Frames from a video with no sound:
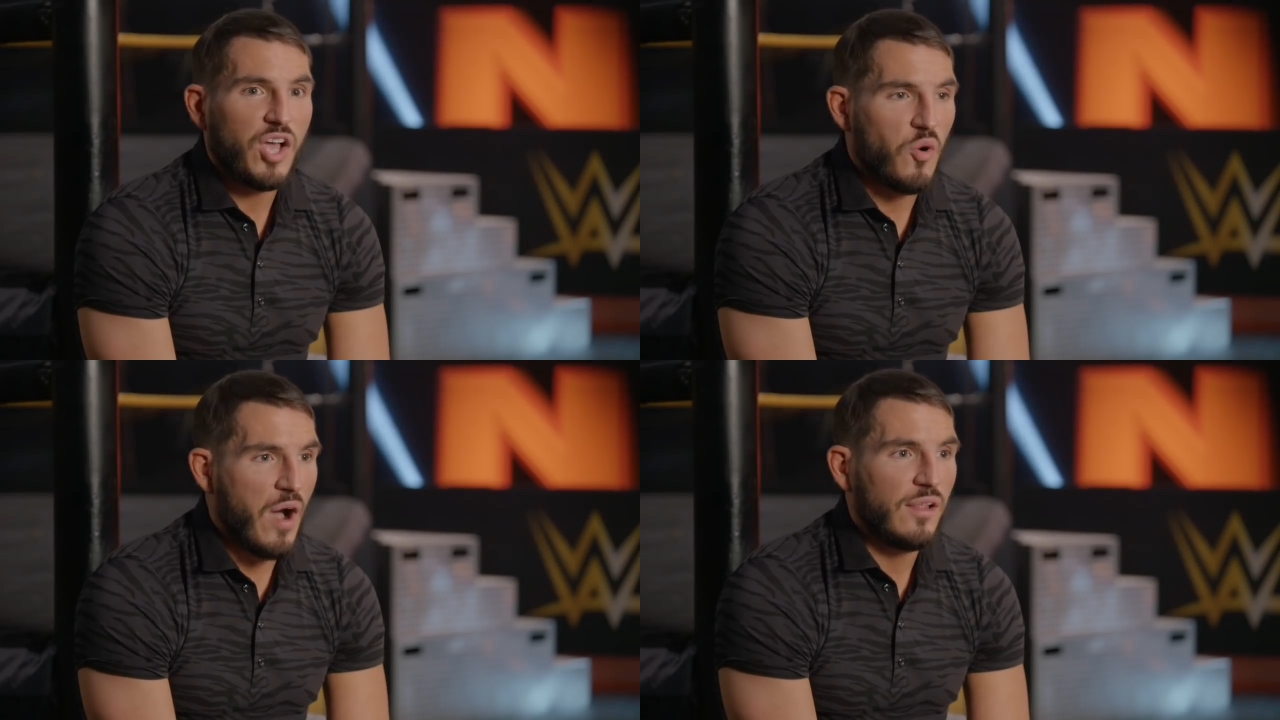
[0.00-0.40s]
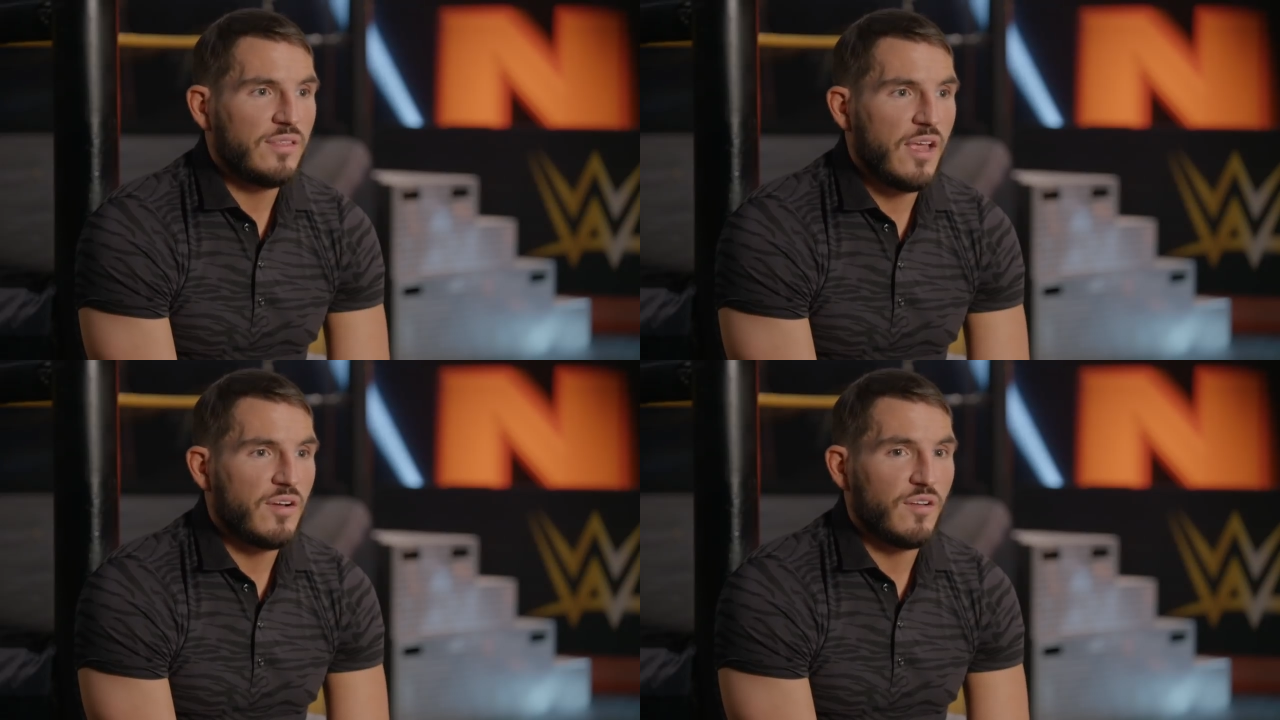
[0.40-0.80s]
go out
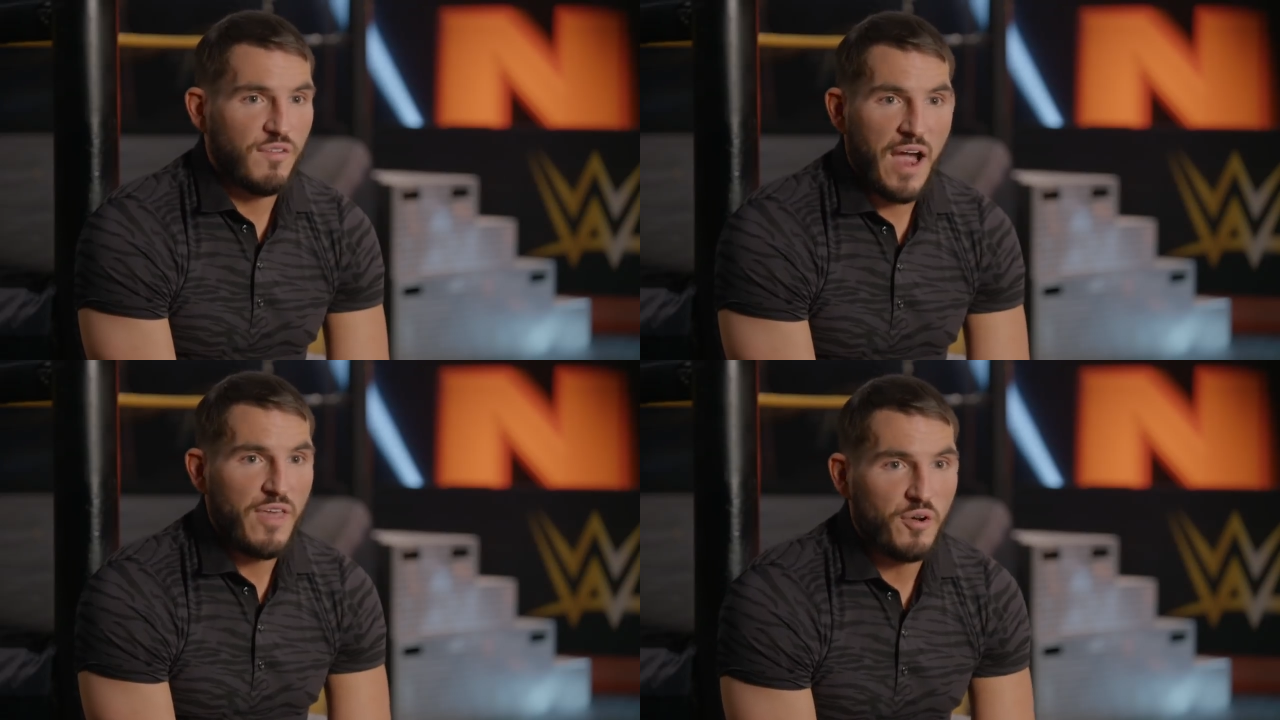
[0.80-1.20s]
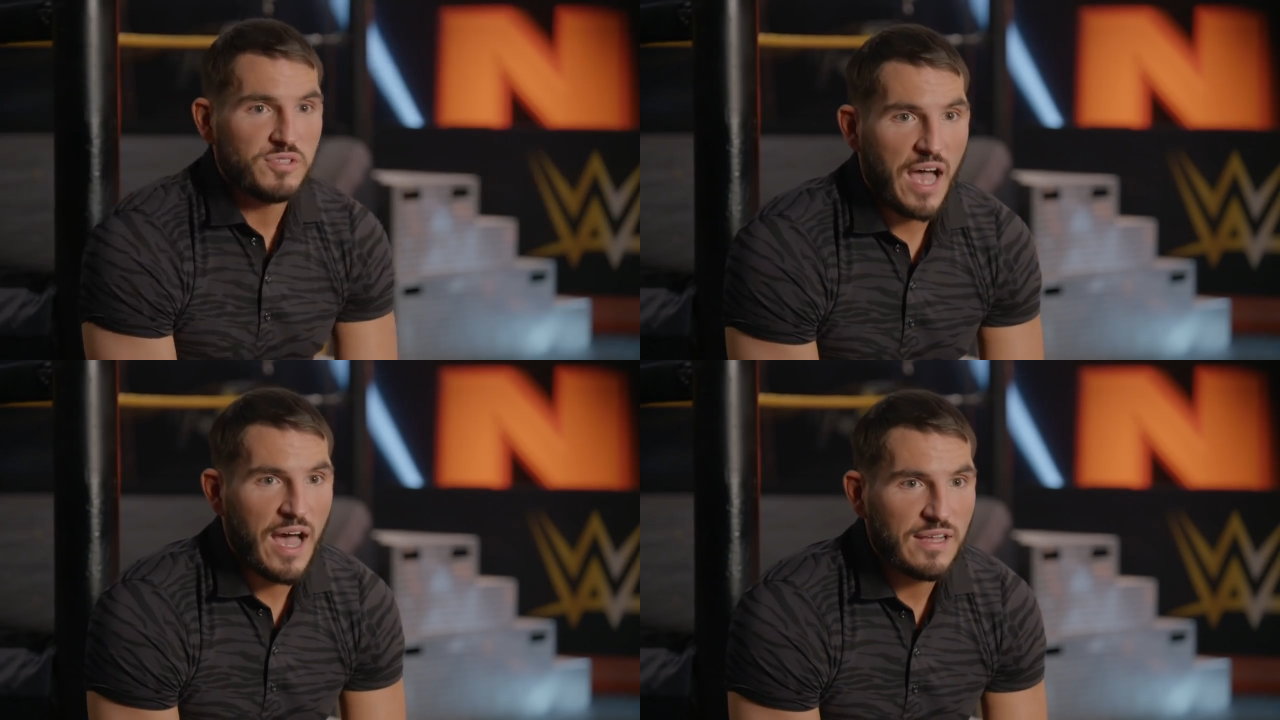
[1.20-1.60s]
there and defy
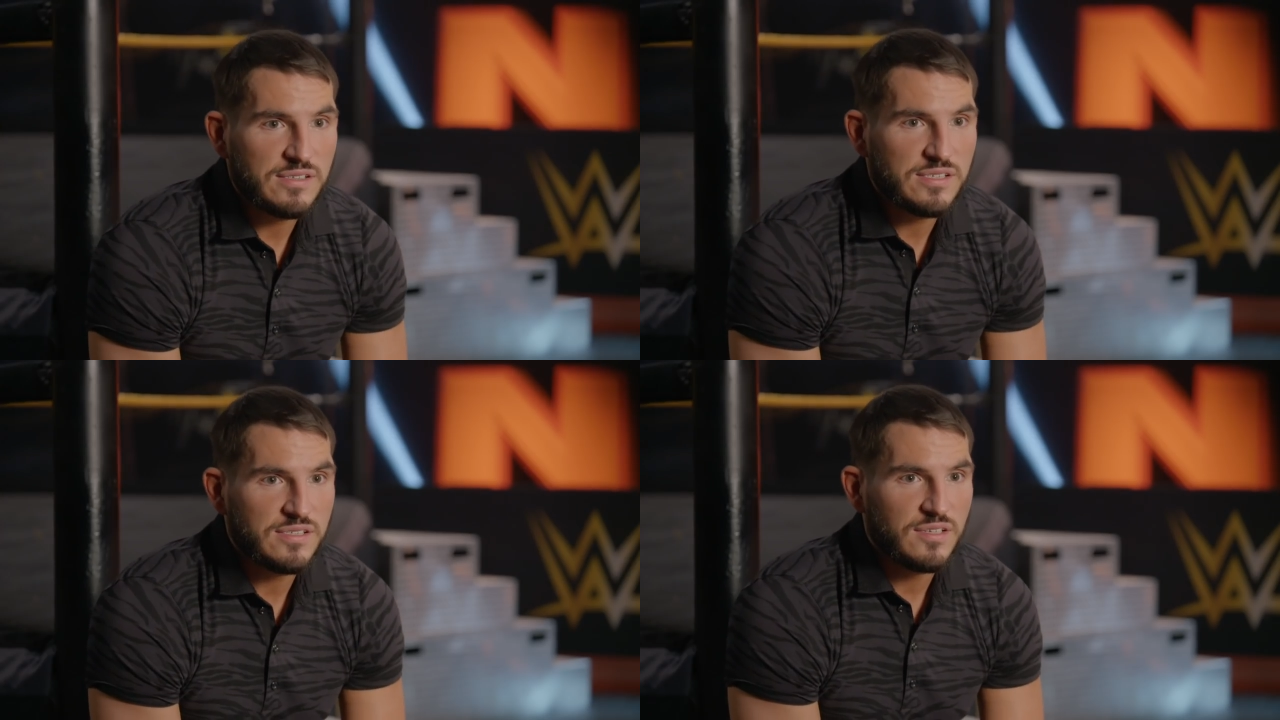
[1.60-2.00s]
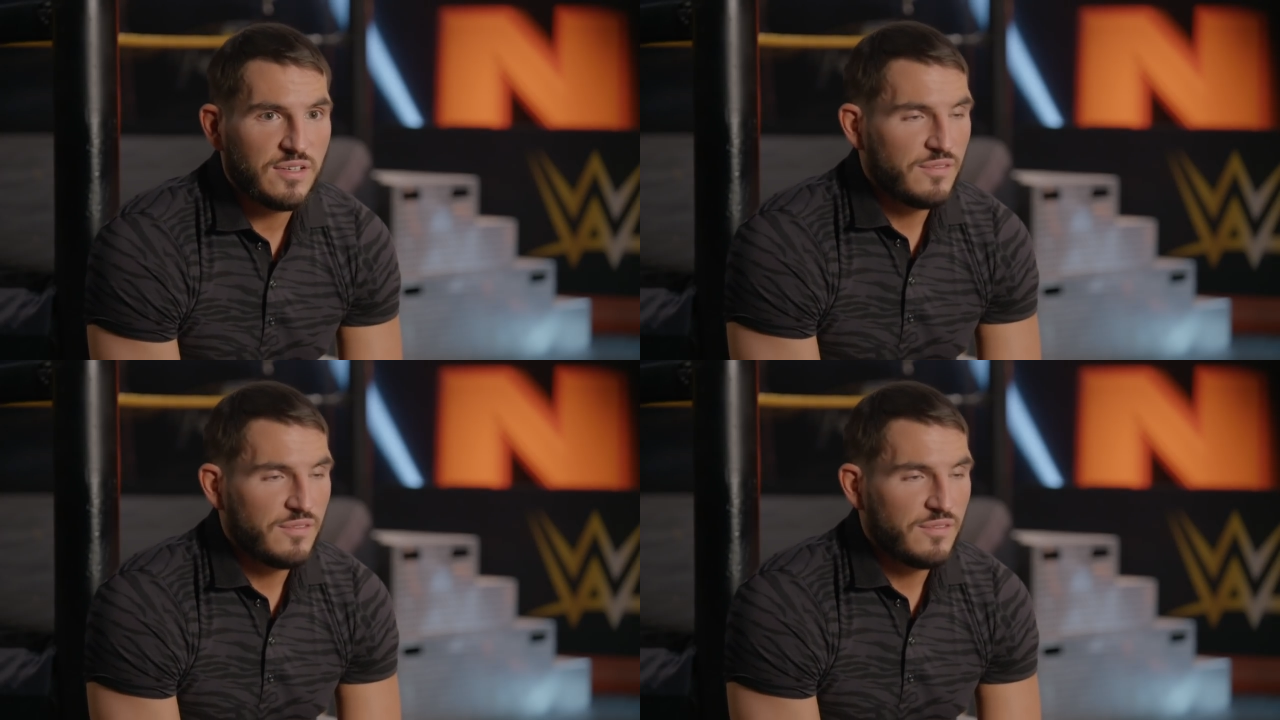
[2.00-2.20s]
those odds,